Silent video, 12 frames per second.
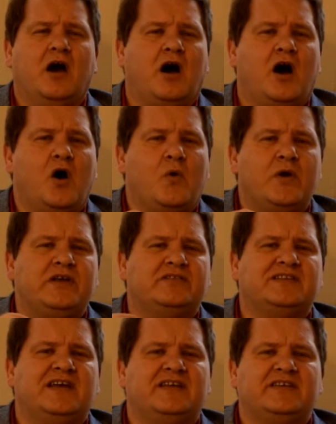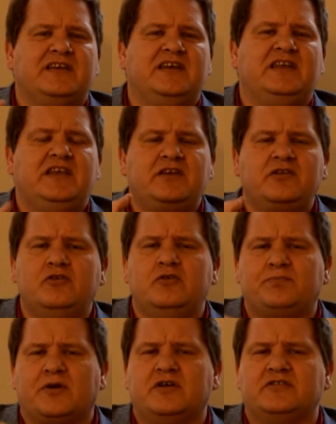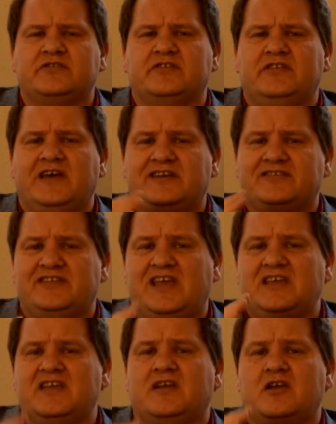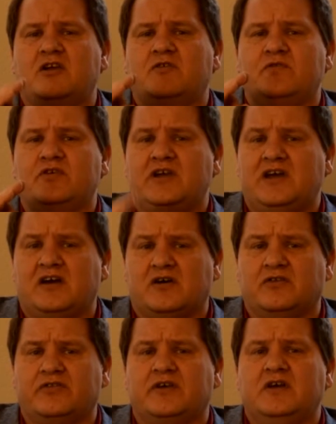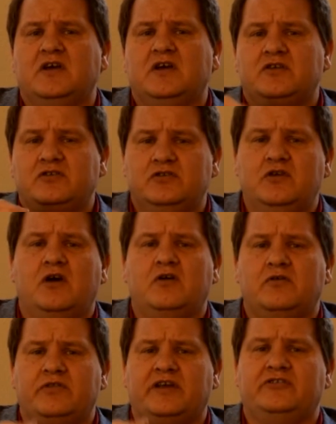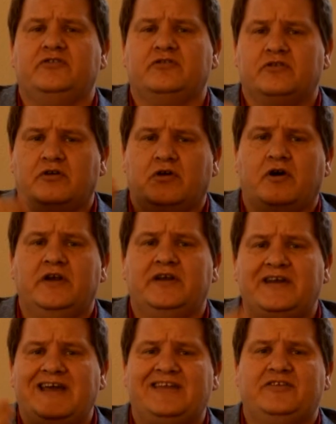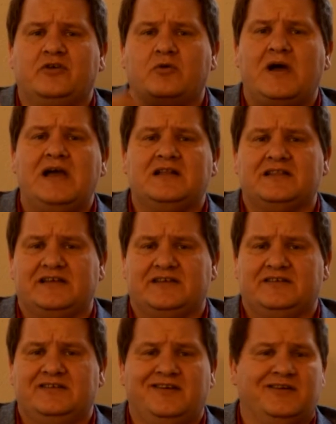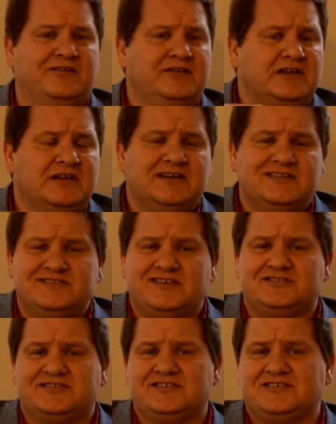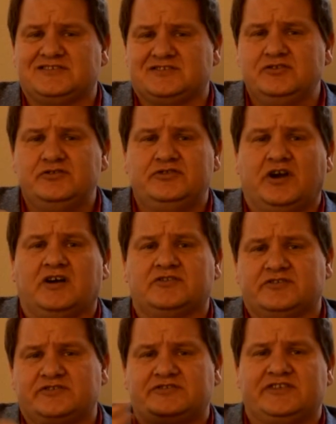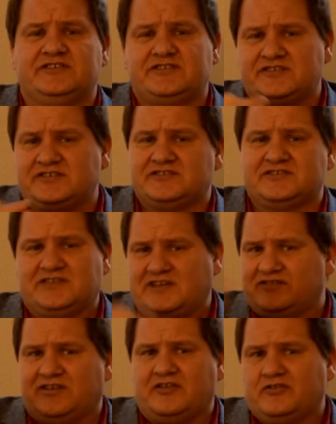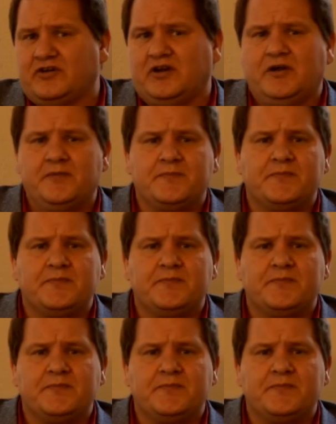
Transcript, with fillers: always let any new person that is taking care of your health know that you're on an anticoagulant, you know, such as new doctors, dentists, etc.